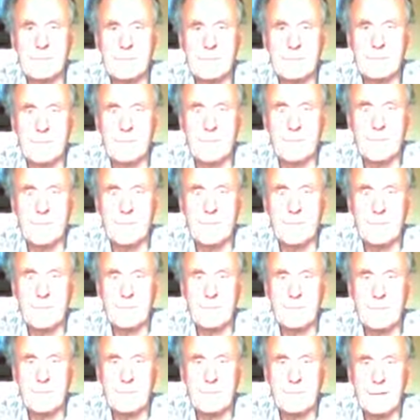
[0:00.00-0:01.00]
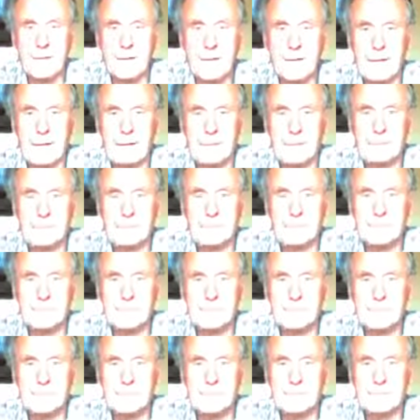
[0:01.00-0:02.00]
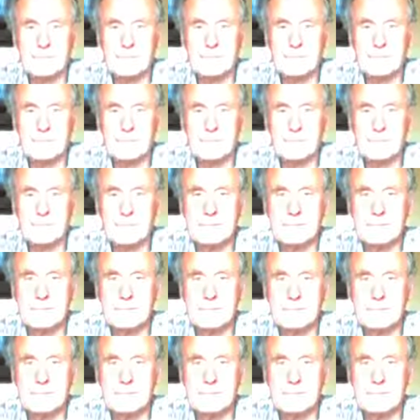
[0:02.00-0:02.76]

And that's ultimately what it's all about, having a bit of crack.